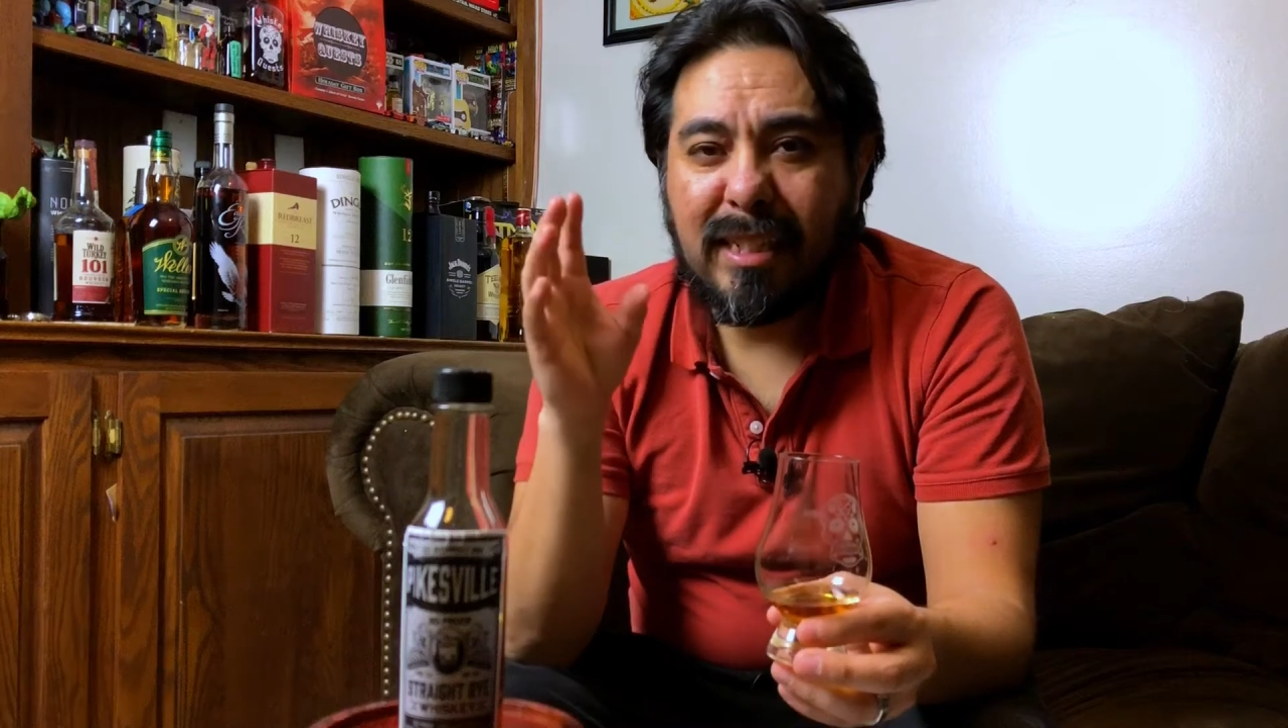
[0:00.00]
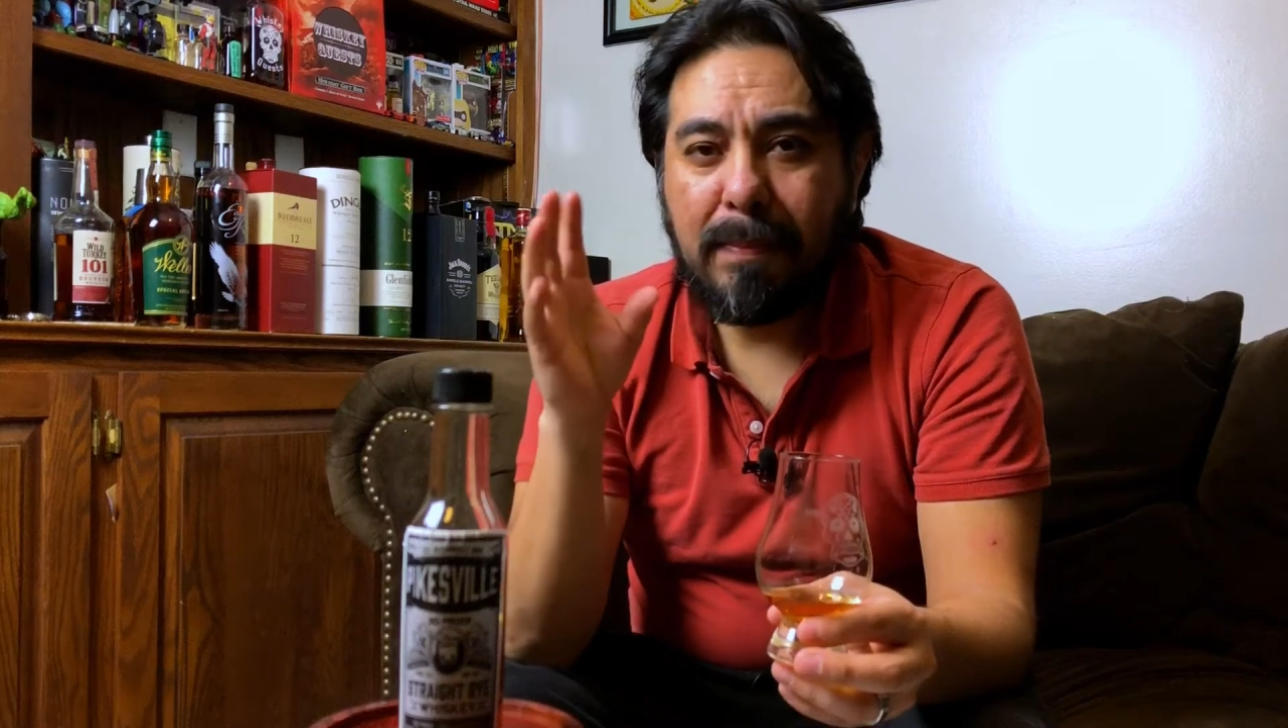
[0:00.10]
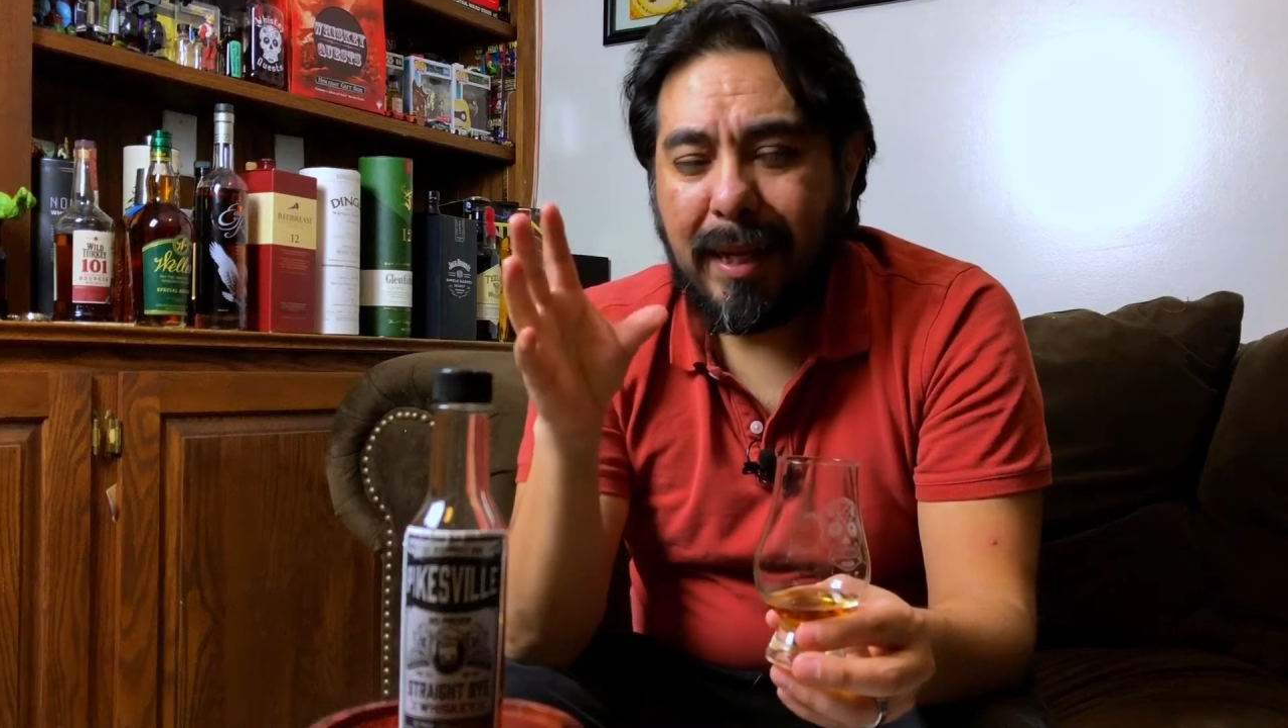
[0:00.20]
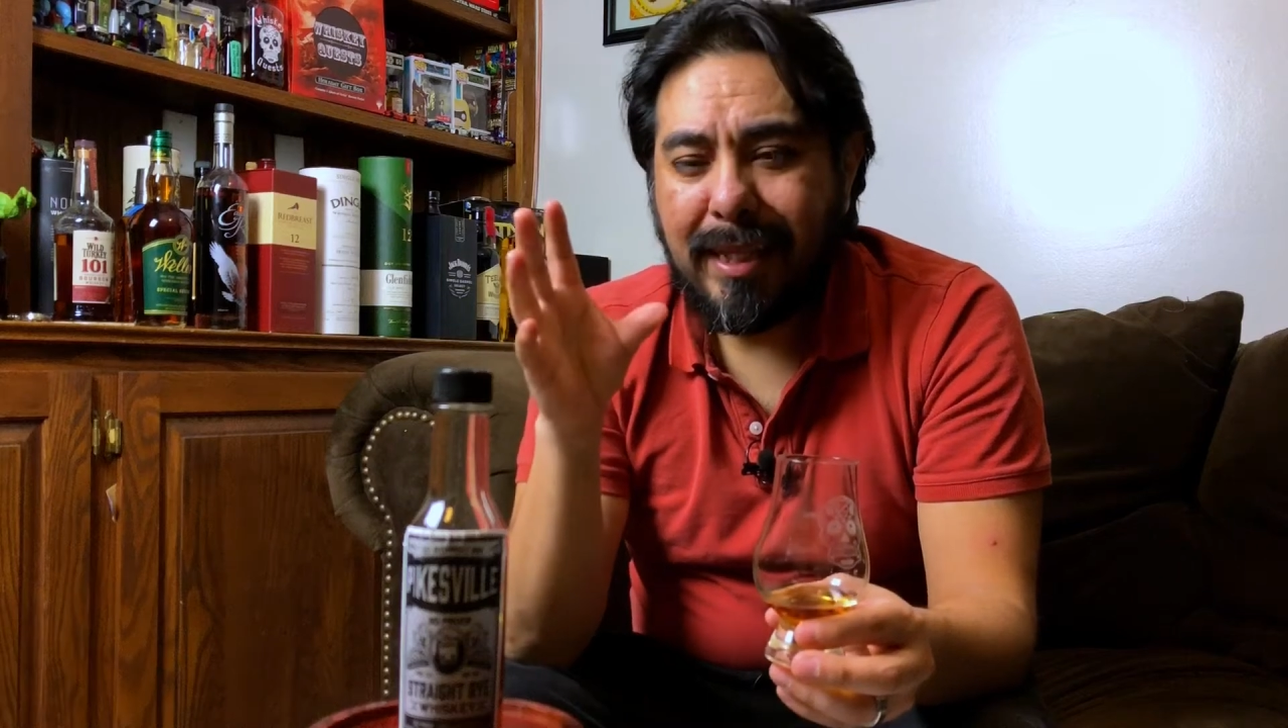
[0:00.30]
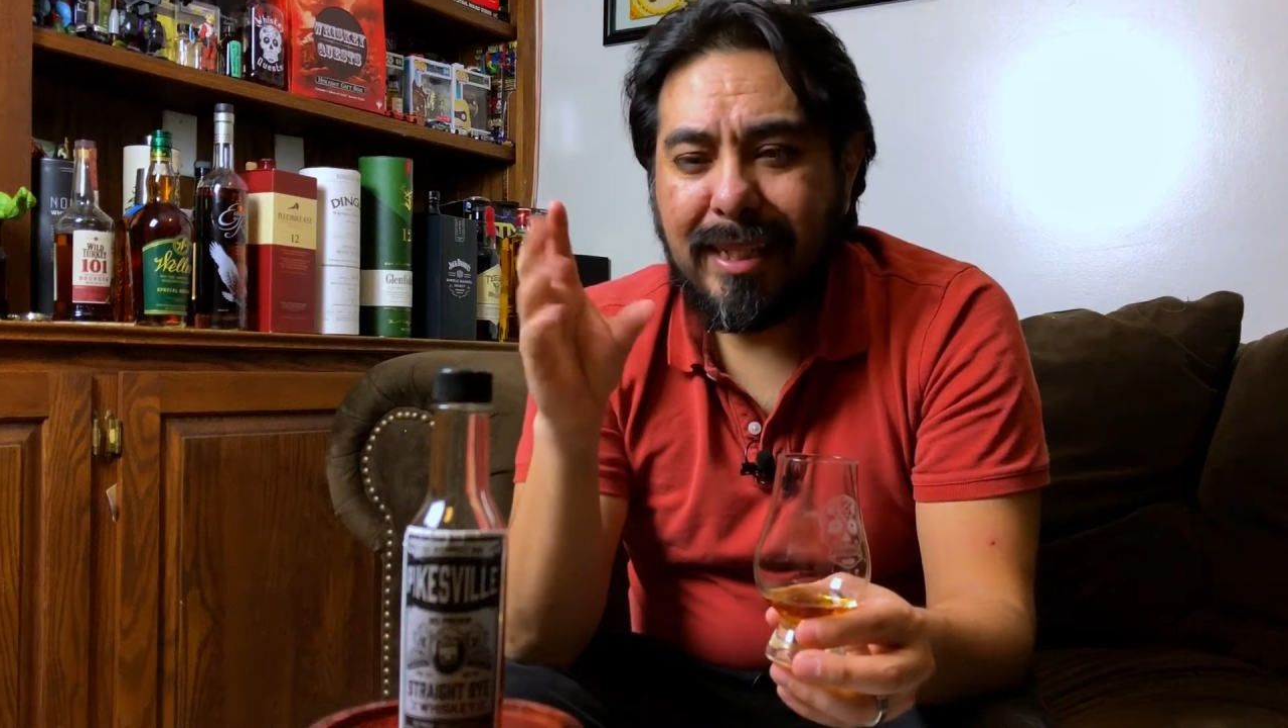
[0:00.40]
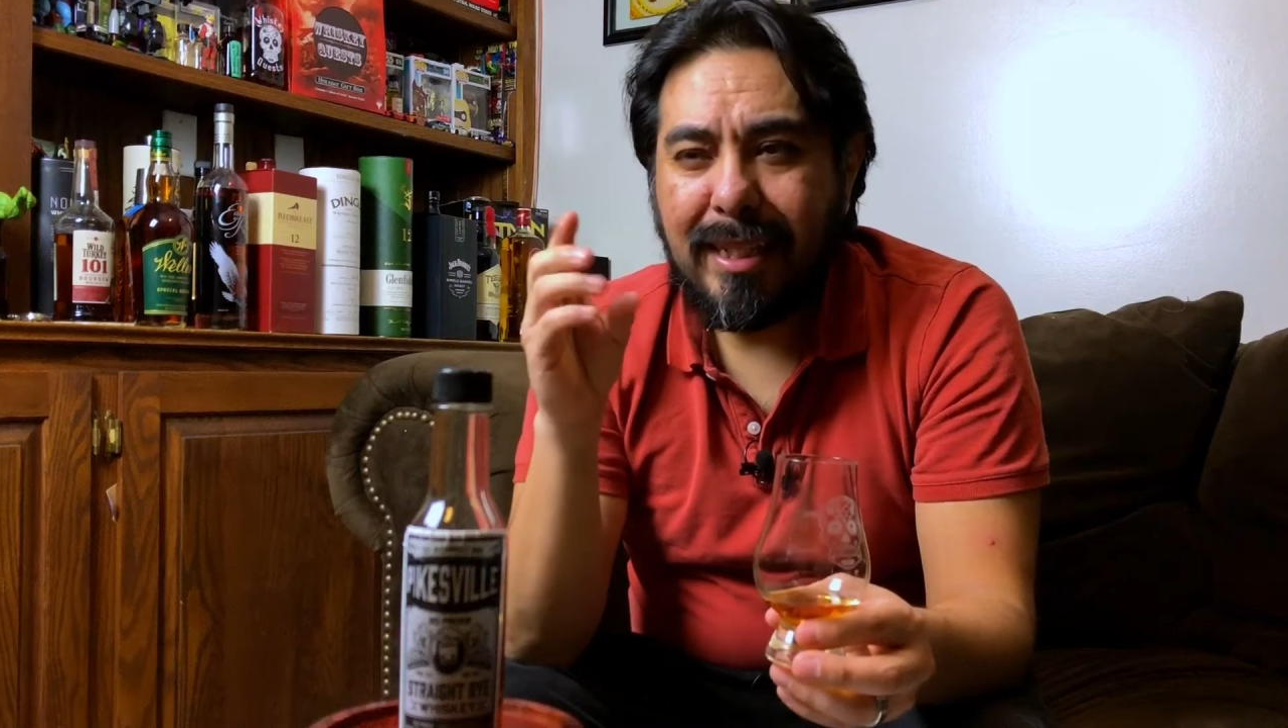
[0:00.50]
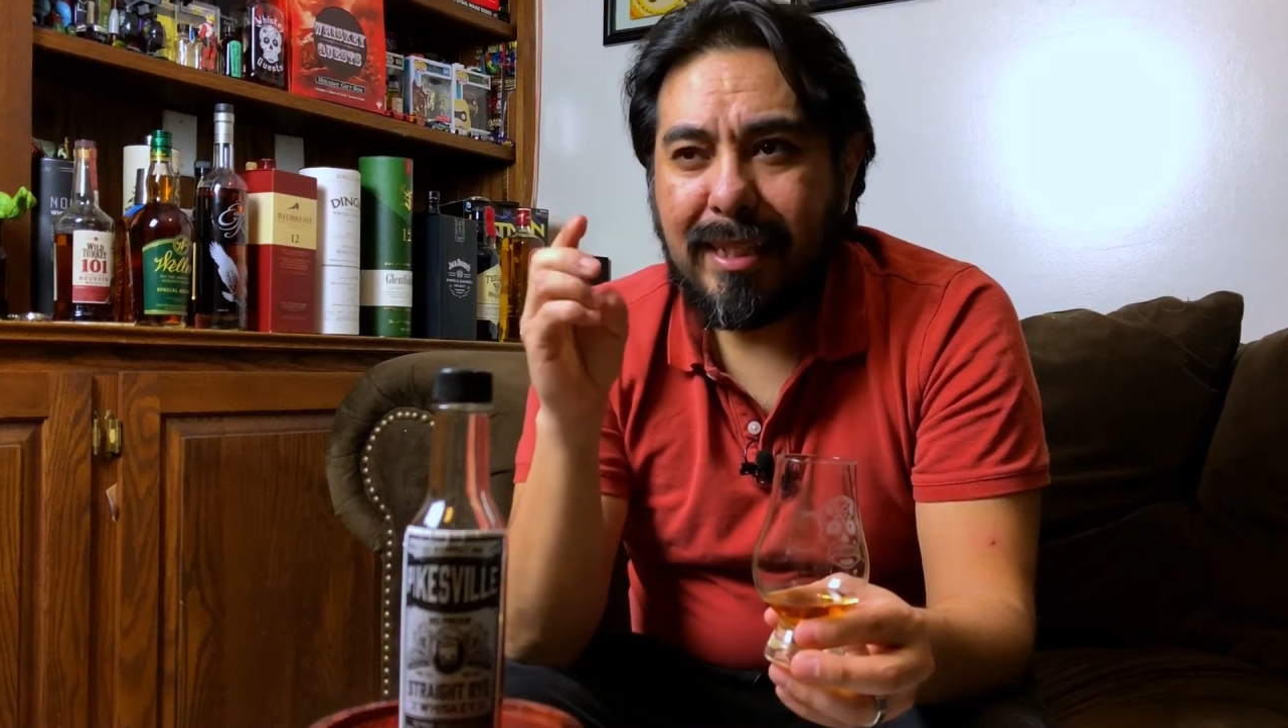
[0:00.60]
spicy.